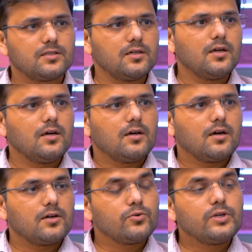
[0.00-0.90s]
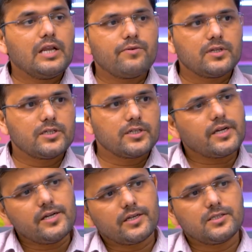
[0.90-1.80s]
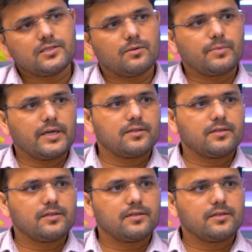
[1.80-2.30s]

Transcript: the to deliver the drug and decrease the pain.